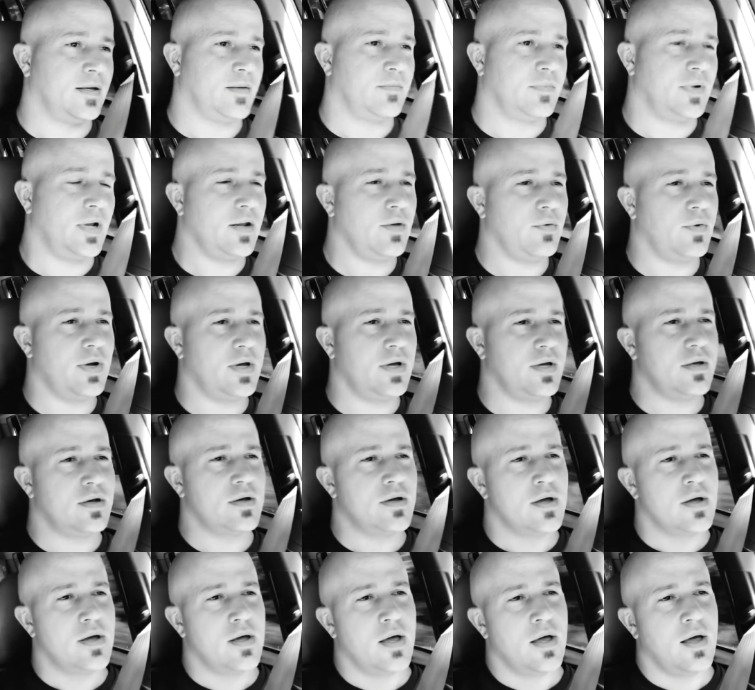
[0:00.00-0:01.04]
But anyway,
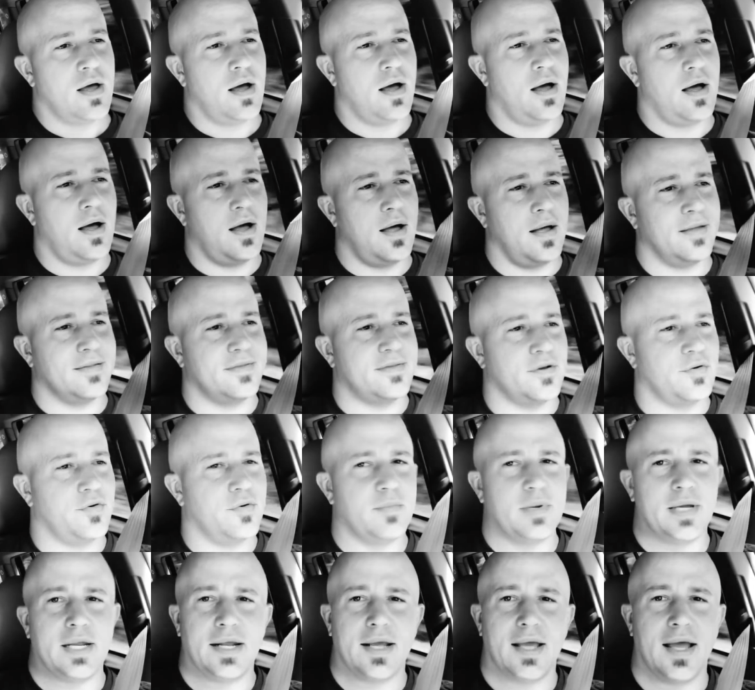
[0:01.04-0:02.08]
until we
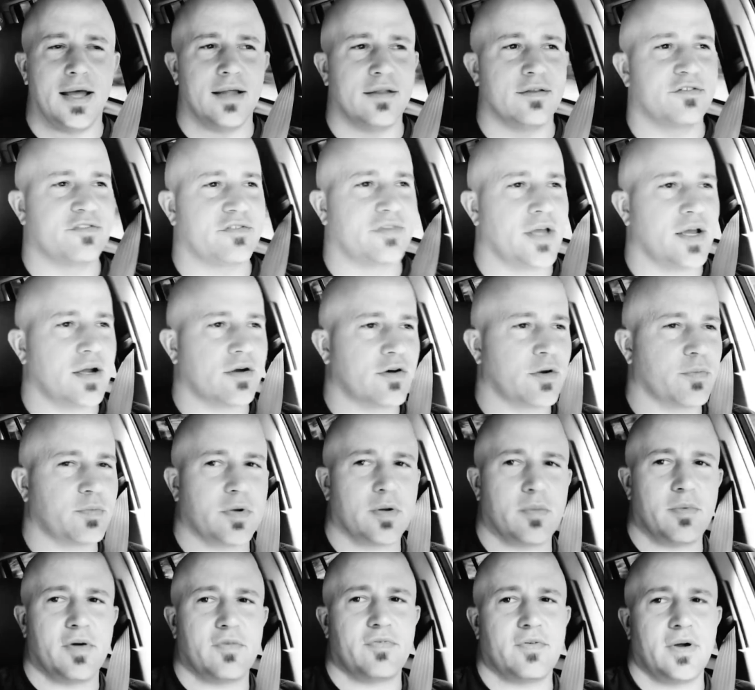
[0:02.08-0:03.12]
meet again, stay
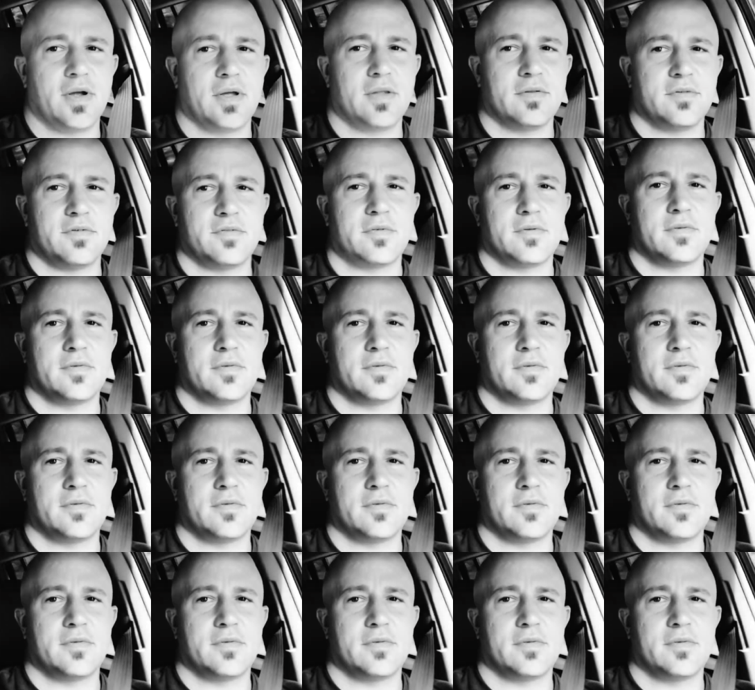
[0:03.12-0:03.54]
crypto, my friends.